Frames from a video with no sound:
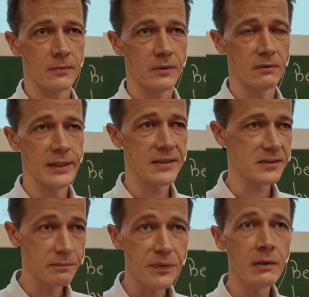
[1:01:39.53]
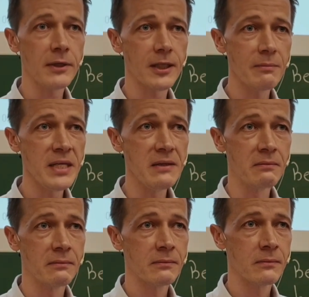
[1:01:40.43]
Right? It's the empirical mean
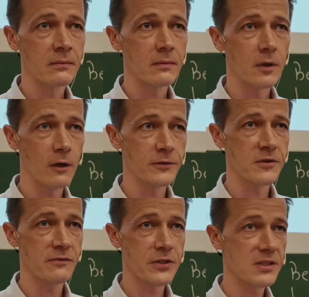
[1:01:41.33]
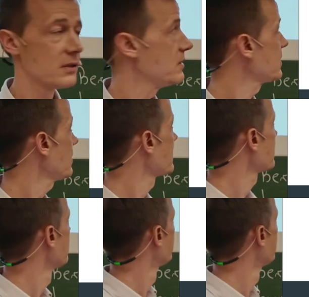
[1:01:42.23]
of the sufficient statistics.